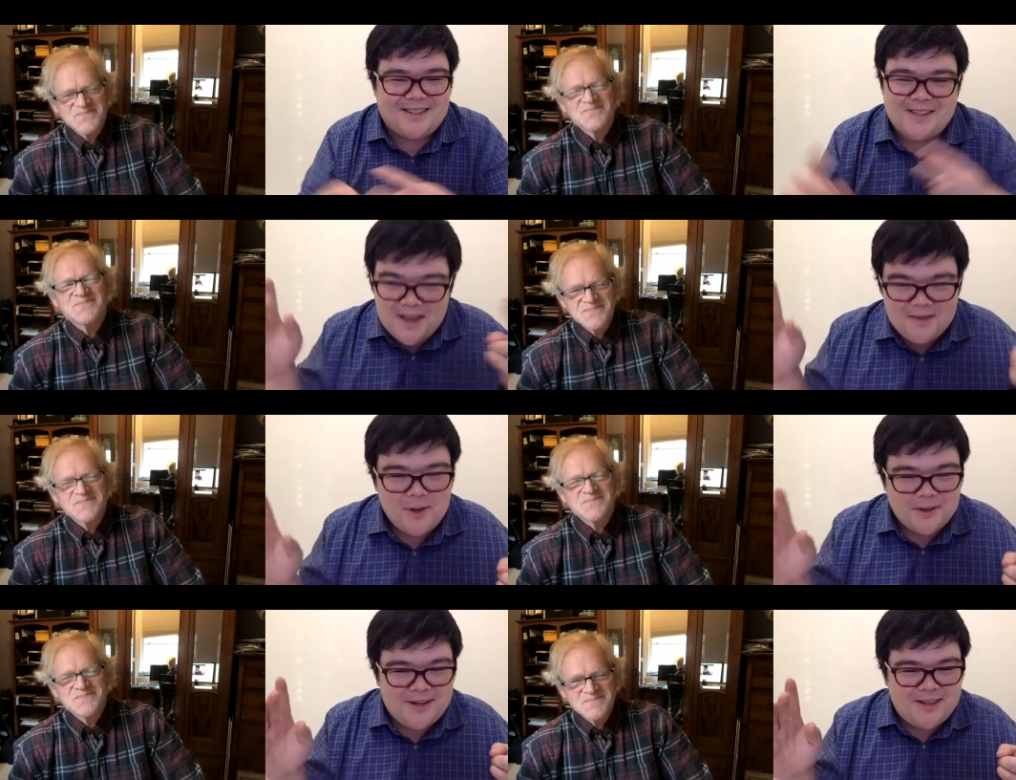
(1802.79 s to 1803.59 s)
Speaker 1: because
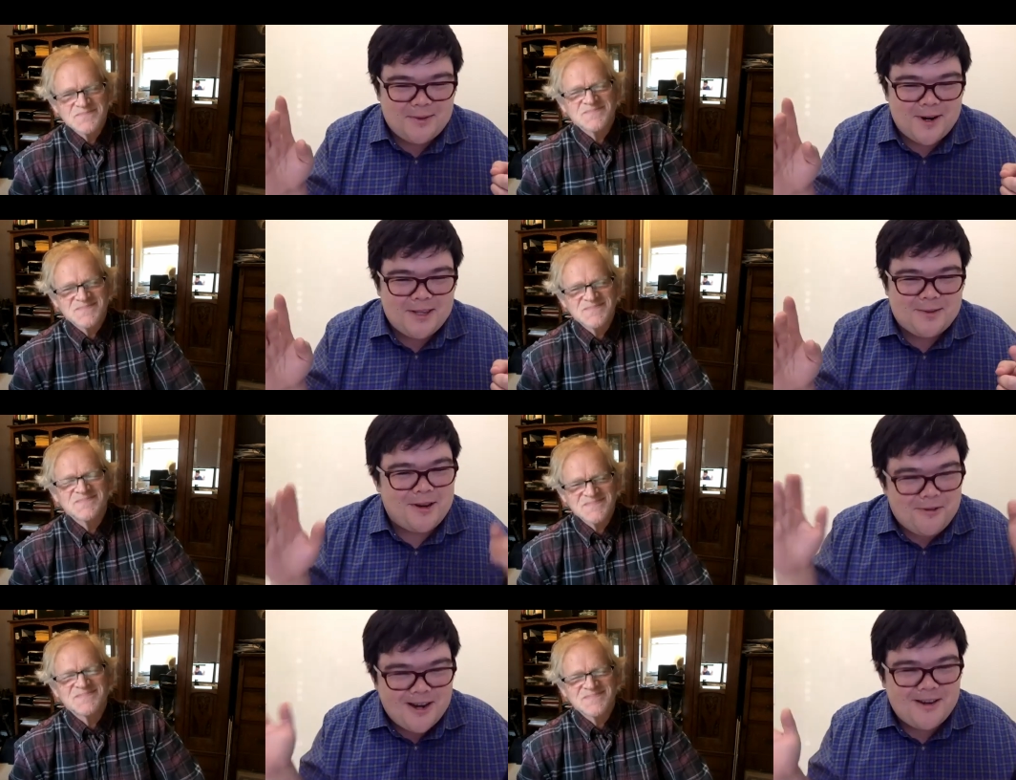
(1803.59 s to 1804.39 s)
building in
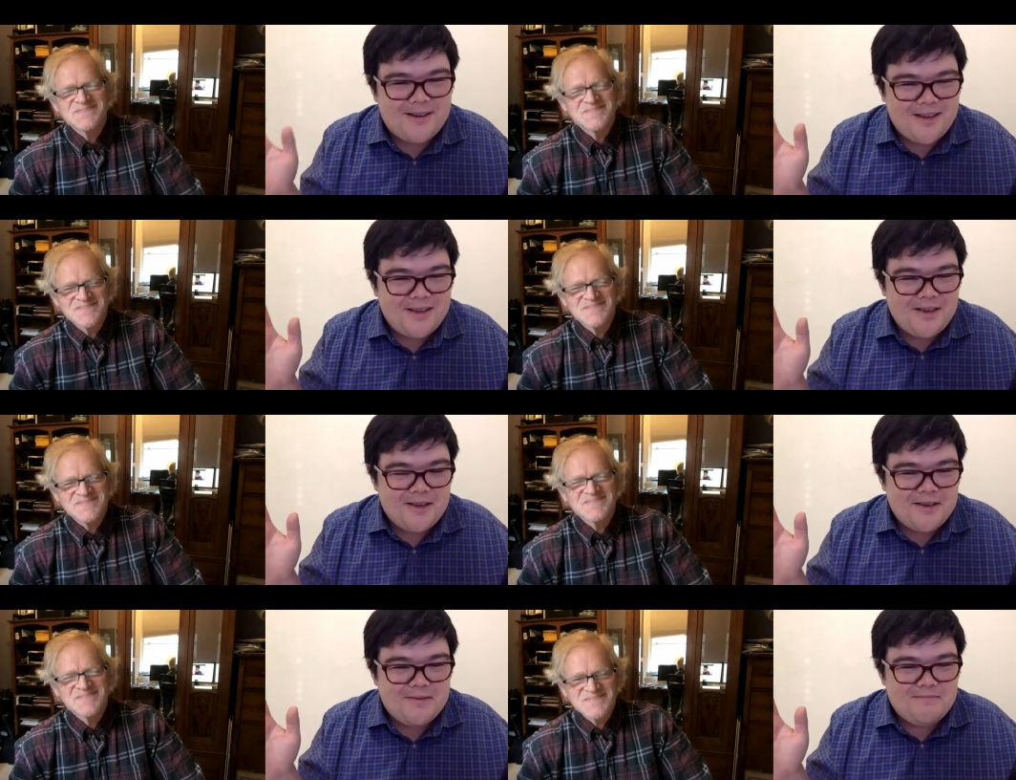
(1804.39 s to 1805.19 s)
2021
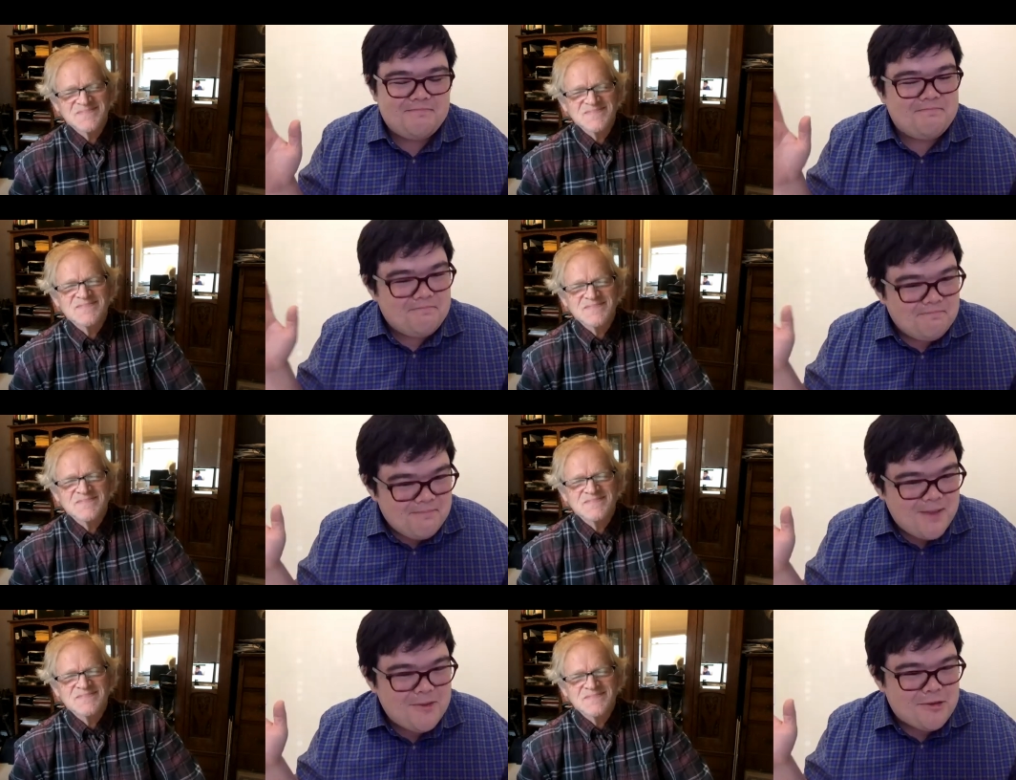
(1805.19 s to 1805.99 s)

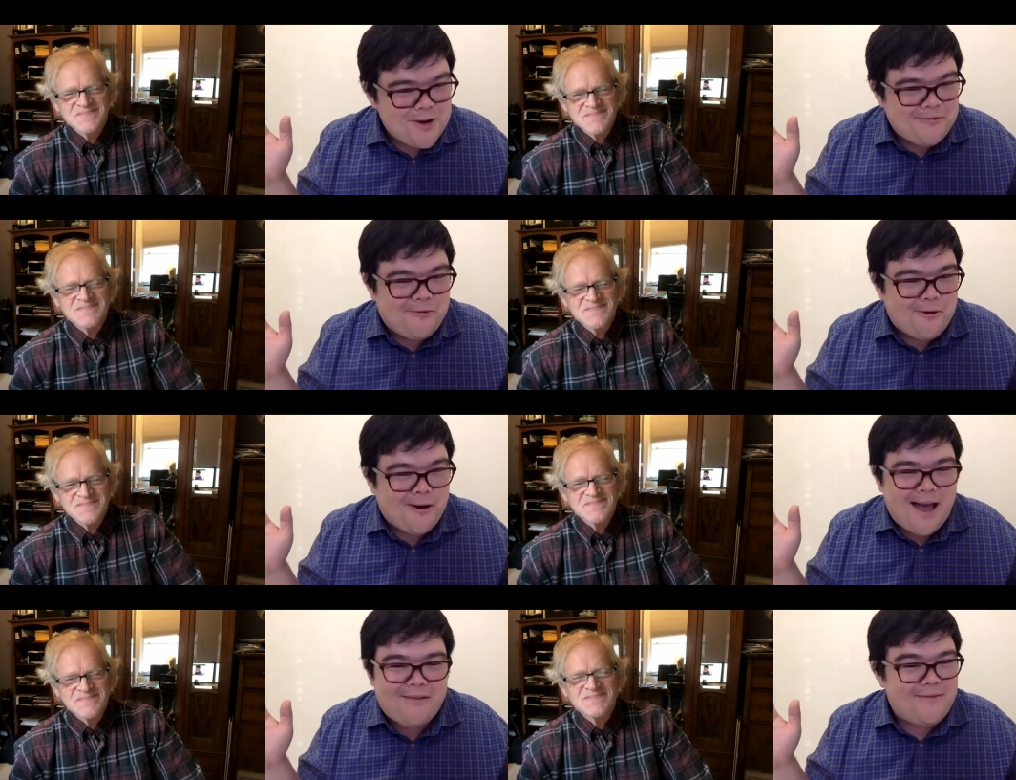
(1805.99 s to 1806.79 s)
maybe three and
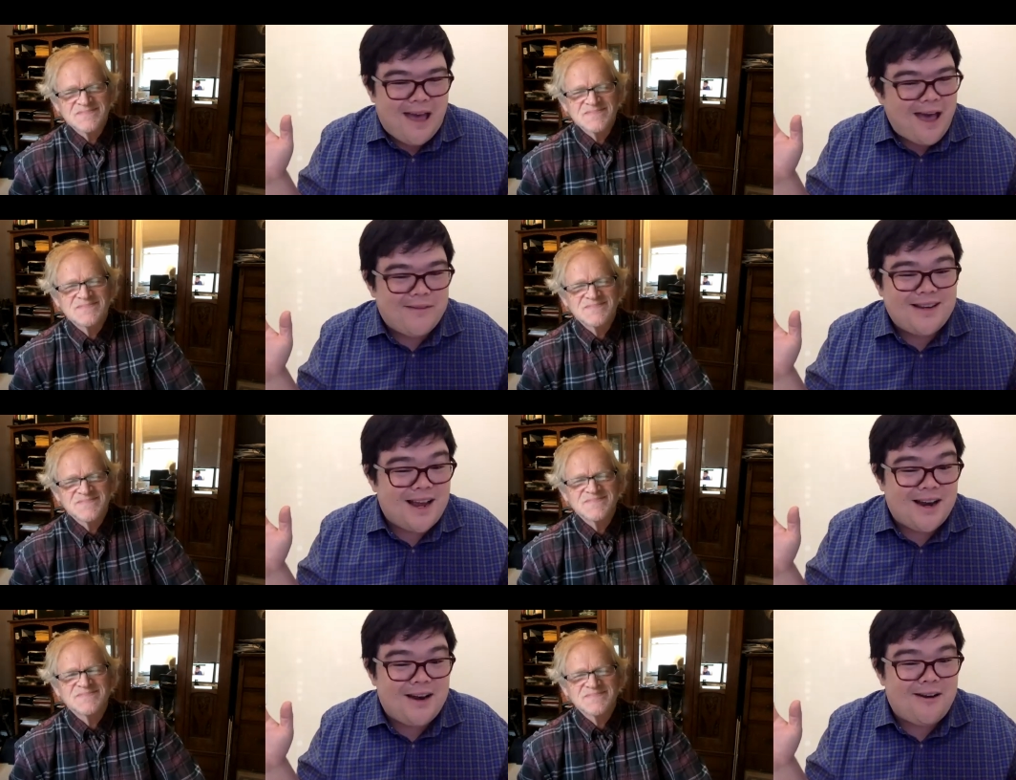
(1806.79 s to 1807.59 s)
four have haven't
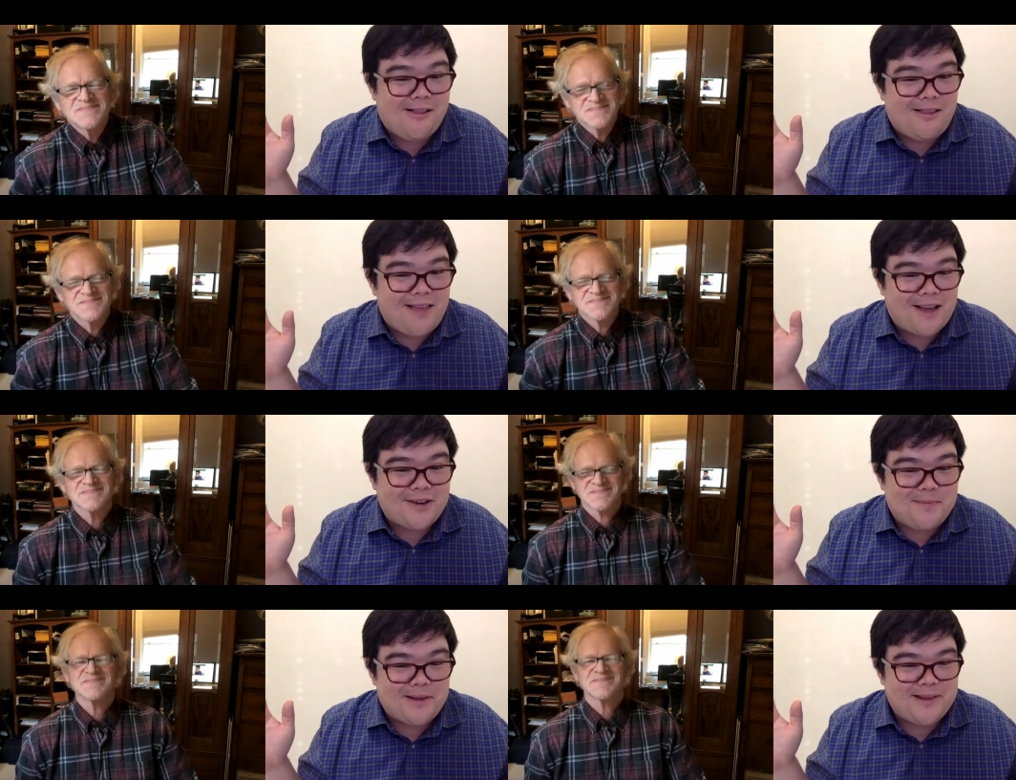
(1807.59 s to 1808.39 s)
done an all
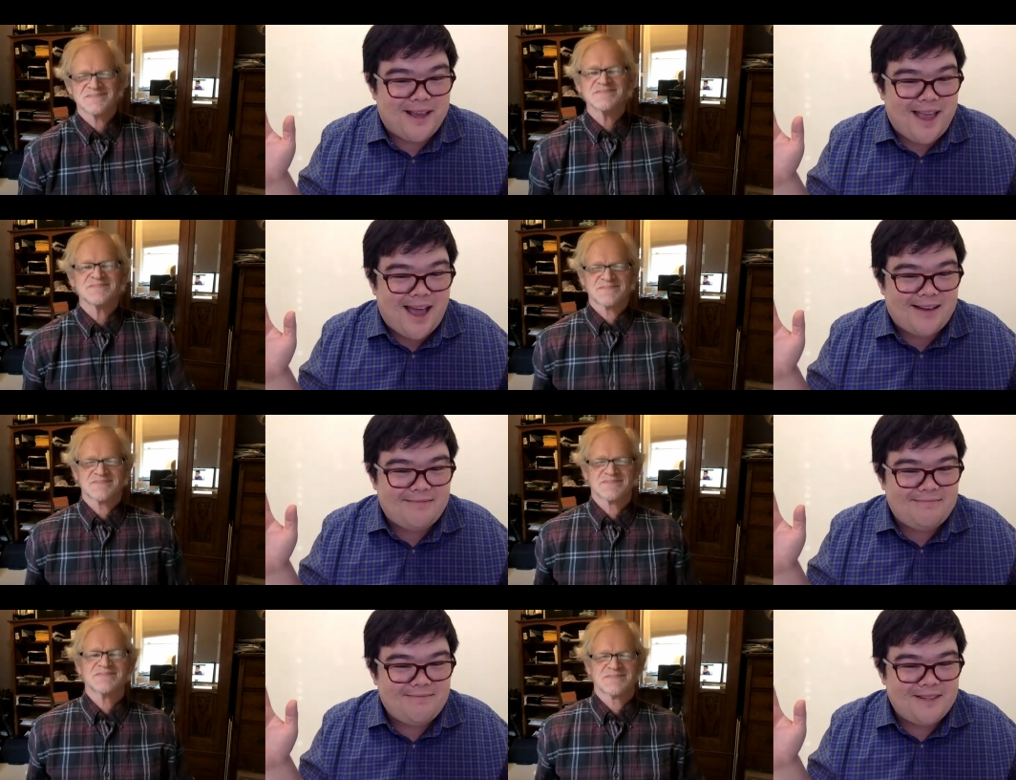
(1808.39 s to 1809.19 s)
electric building yet.
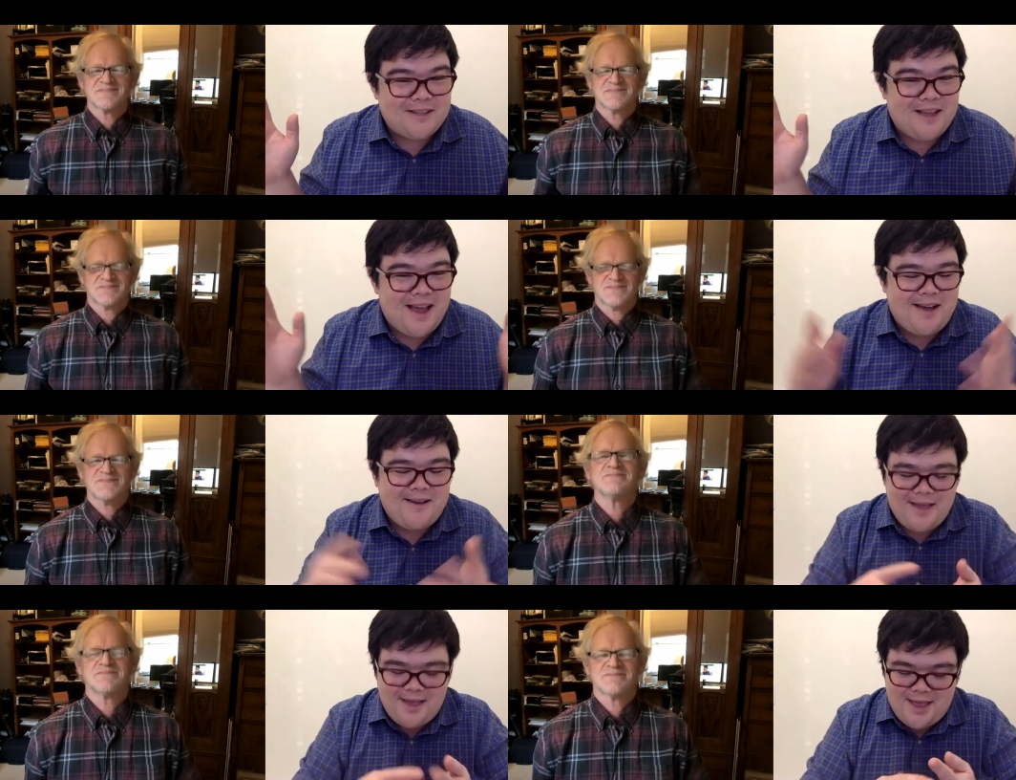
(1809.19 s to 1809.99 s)
Is it, yeah.